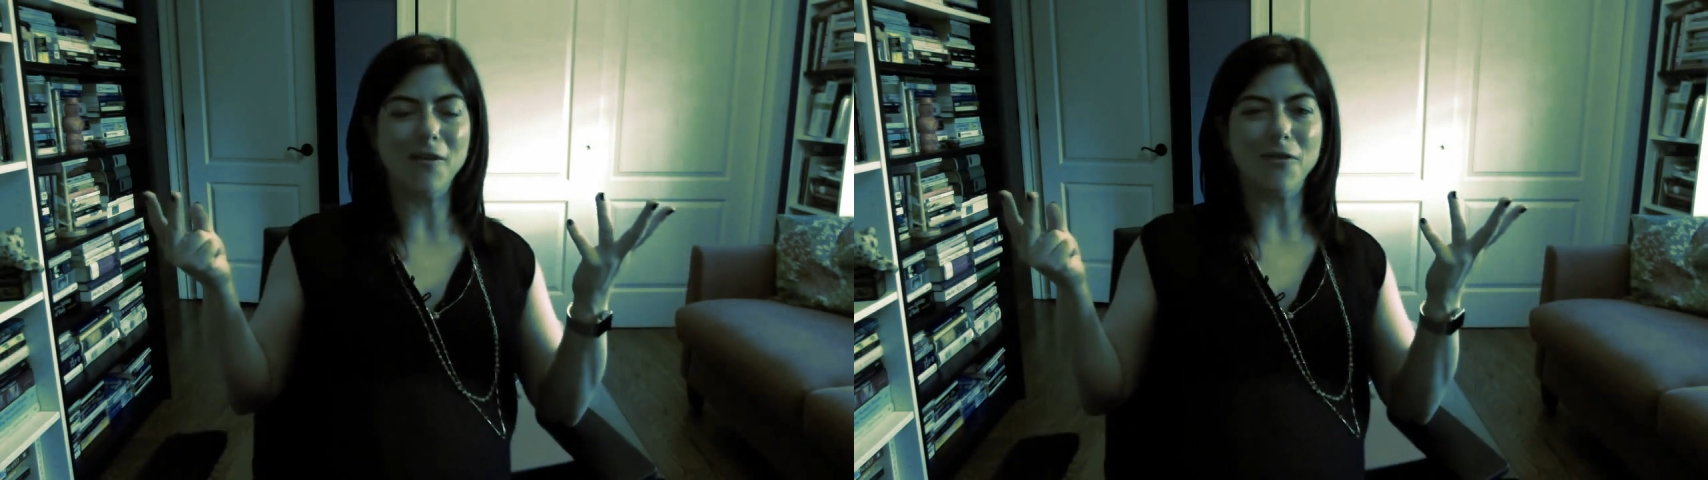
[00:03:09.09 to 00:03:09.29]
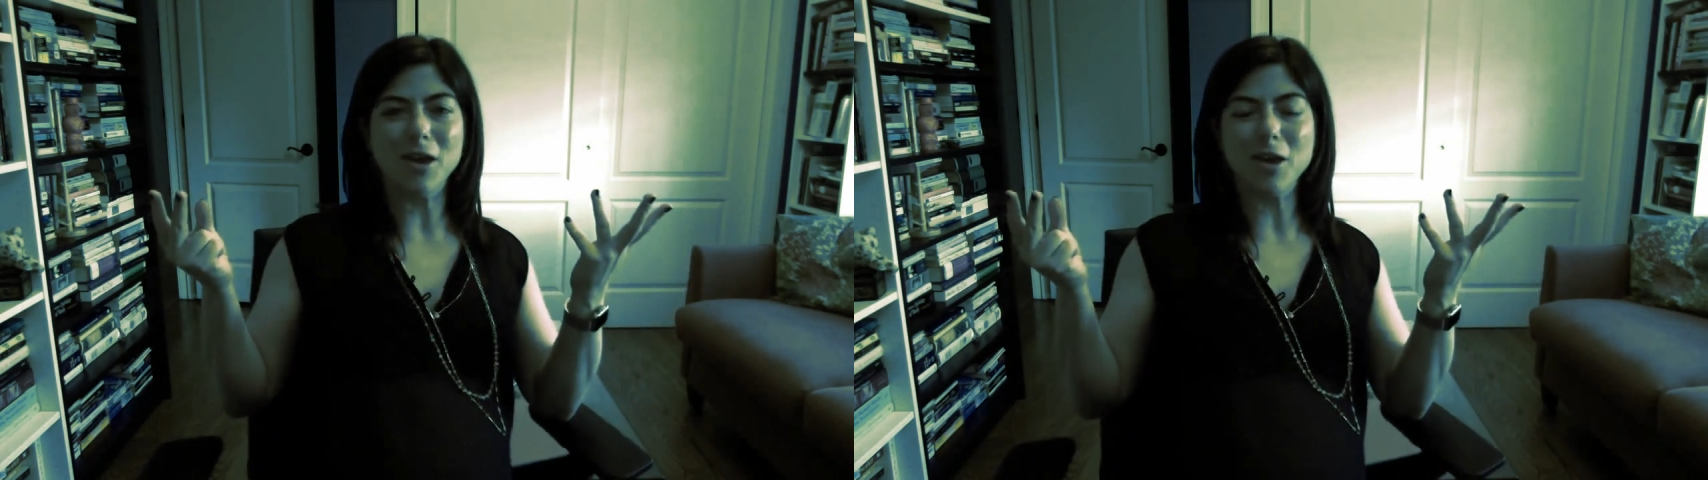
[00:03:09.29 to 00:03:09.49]

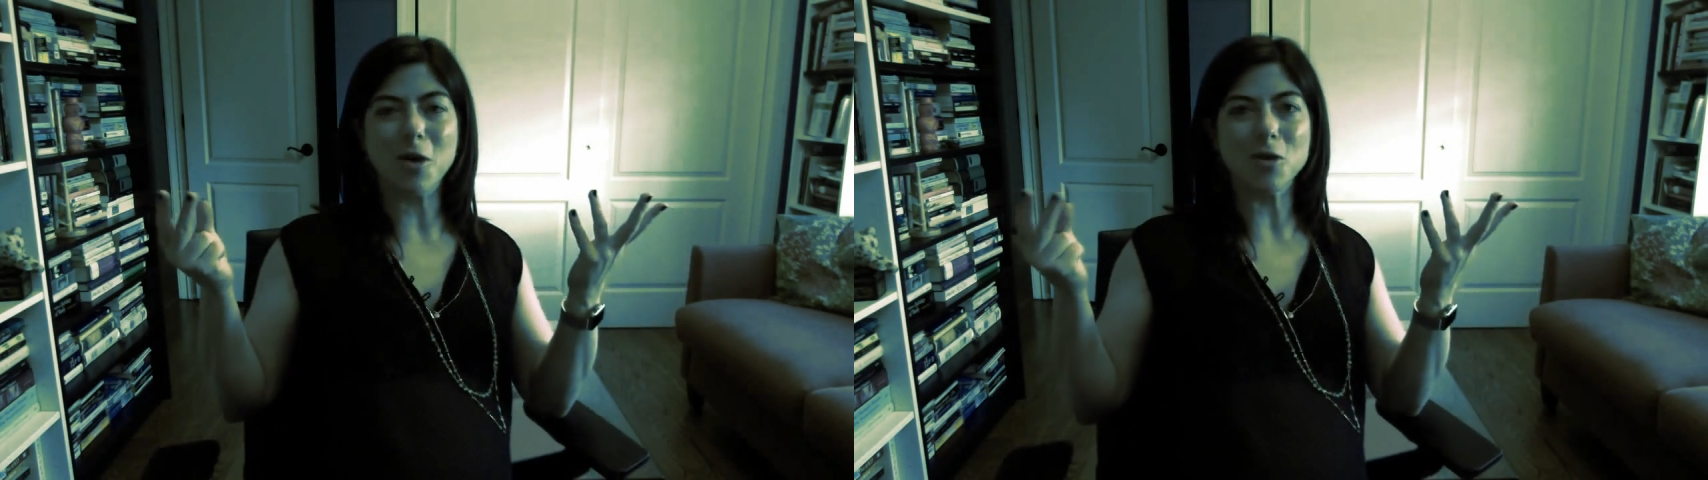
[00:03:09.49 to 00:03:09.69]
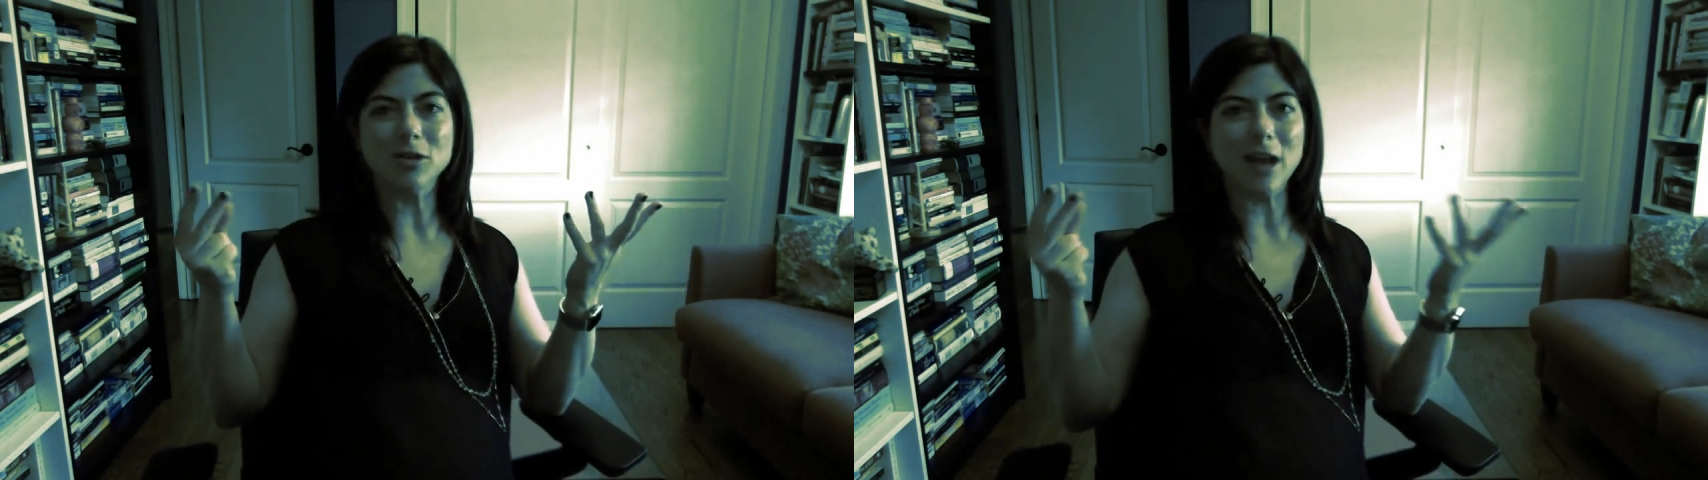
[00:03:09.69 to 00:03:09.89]
he
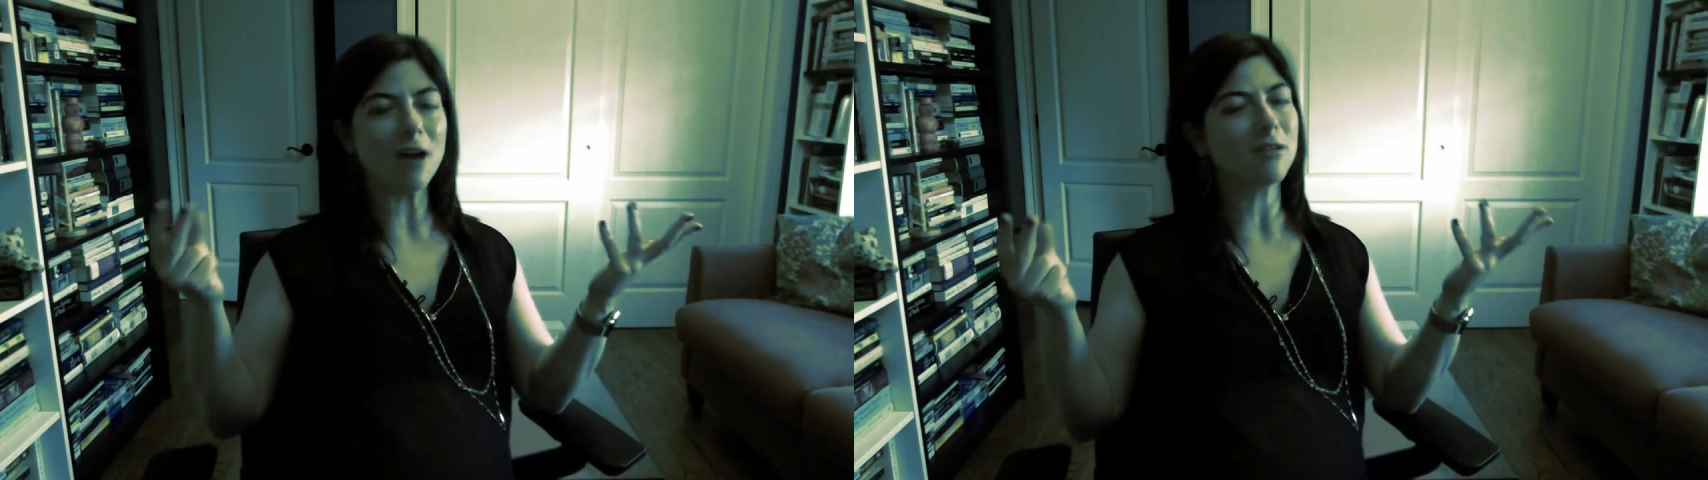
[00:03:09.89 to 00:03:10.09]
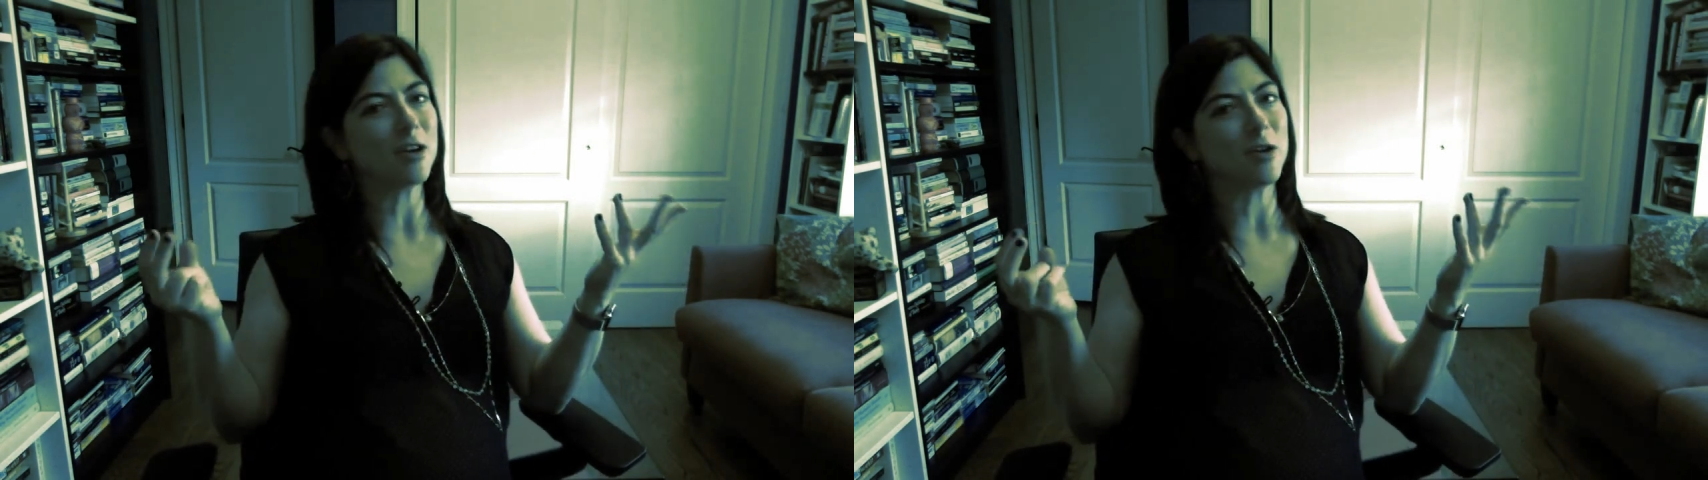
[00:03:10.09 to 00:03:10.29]
goes
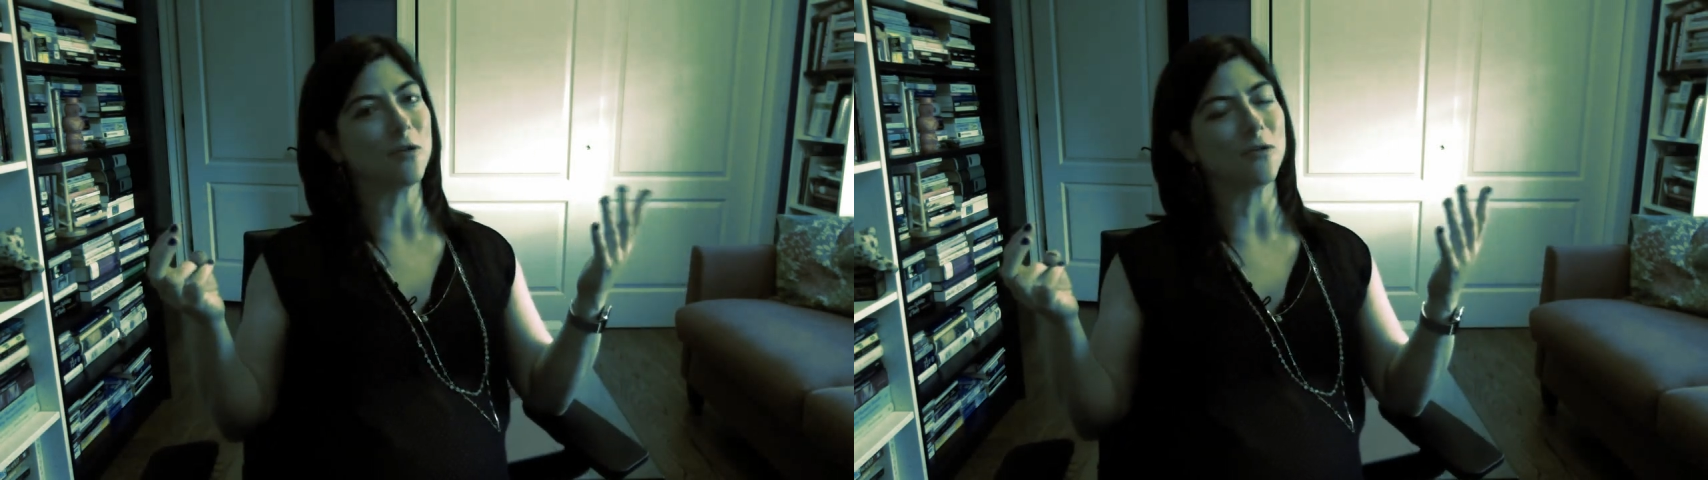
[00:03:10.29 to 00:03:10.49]
down on you,